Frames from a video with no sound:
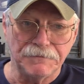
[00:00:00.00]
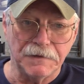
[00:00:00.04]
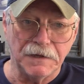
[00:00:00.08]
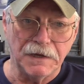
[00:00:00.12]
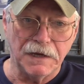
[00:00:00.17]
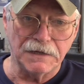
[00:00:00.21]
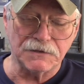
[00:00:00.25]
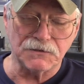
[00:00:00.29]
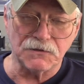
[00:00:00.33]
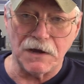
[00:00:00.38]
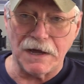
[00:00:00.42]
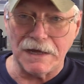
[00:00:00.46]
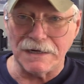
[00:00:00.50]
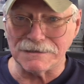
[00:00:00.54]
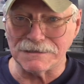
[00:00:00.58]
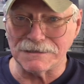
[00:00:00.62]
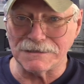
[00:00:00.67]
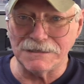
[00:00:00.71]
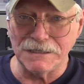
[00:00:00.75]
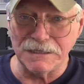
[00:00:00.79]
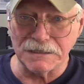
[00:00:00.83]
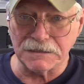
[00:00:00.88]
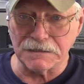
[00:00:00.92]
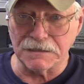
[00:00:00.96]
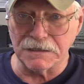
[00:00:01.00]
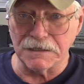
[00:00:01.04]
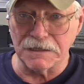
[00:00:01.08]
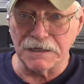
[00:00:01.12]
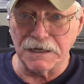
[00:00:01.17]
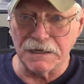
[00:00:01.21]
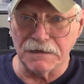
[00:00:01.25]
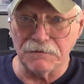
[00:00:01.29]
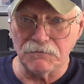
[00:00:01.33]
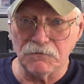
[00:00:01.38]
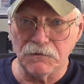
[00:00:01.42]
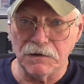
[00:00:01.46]
I try to stick to
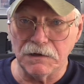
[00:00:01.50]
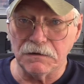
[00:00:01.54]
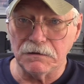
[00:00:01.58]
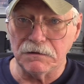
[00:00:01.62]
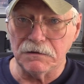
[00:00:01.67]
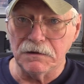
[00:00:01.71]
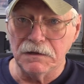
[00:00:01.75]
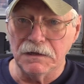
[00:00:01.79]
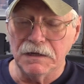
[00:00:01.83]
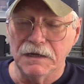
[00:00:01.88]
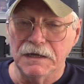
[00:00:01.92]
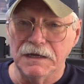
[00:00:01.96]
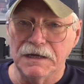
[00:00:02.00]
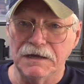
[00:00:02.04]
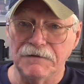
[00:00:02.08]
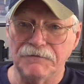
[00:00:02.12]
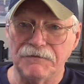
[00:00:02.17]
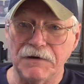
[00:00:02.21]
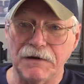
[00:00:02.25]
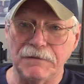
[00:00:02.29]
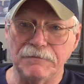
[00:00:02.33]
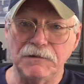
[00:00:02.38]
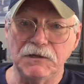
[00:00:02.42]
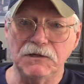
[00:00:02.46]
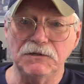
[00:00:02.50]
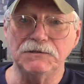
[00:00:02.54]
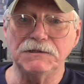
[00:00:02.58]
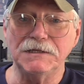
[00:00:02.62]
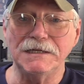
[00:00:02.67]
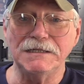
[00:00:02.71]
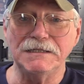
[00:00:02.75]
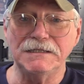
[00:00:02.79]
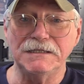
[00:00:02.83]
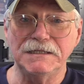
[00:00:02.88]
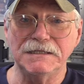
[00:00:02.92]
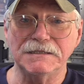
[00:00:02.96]
that. Well, if I'm
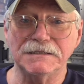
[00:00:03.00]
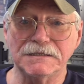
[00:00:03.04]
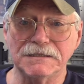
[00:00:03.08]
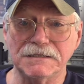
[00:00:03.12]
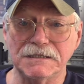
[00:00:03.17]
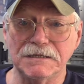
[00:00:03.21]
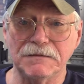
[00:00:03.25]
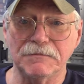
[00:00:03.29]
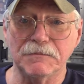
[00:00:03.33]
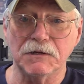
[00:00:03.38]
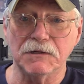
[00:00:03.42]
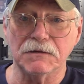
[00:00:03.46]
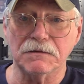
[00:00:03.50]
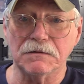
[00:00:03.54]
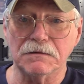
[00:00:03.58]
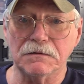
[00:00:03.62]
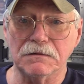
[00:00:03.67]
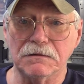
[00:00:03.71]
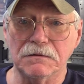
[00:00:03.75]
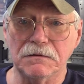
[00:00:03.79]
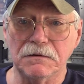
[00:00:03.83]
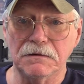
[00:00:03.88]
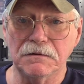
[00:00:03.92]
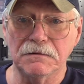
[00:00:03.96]
using dissimilar